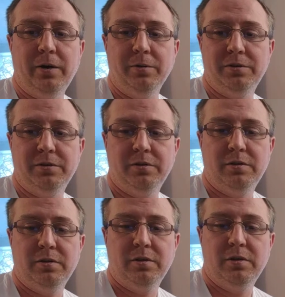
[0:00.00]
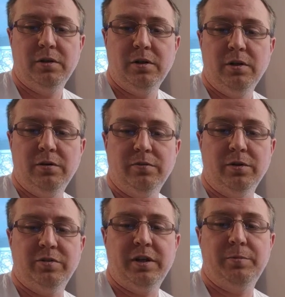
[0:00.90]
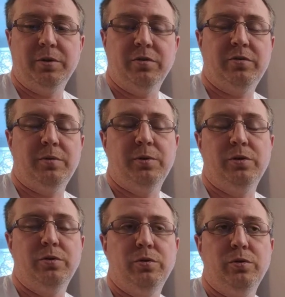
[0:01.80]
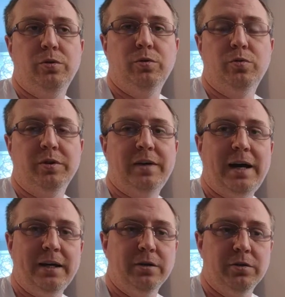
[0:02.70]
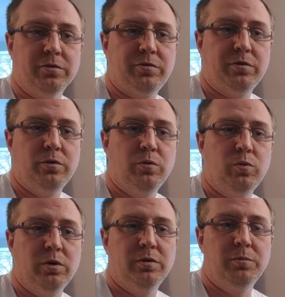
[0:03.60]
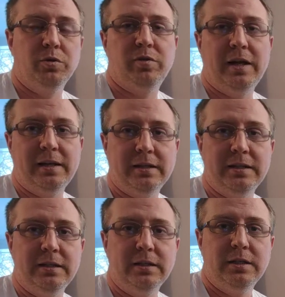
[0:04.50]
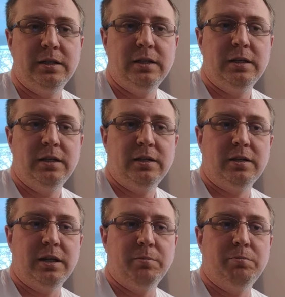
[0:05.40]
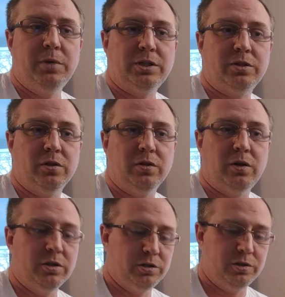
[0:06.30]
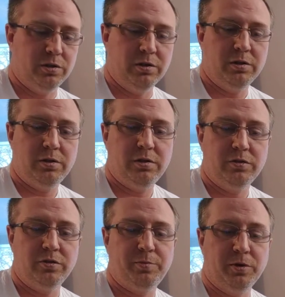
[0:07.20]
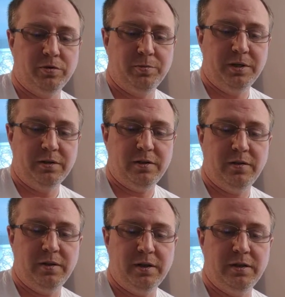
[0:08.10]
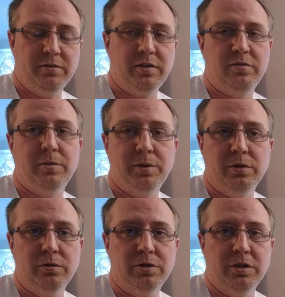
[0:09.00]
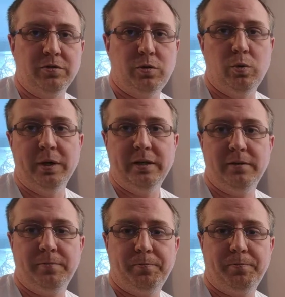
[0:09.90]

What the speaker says: out. For example, someone who retires would most likely get a much larger disbursement than, say, somebody who just quit.